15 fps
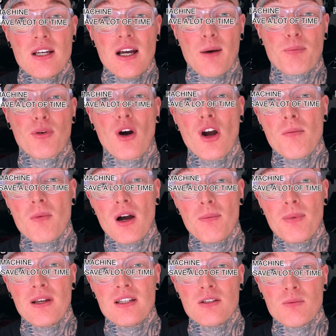A pro in my
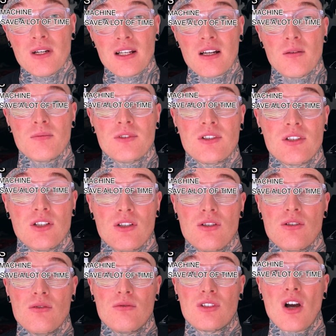opinion when it comes to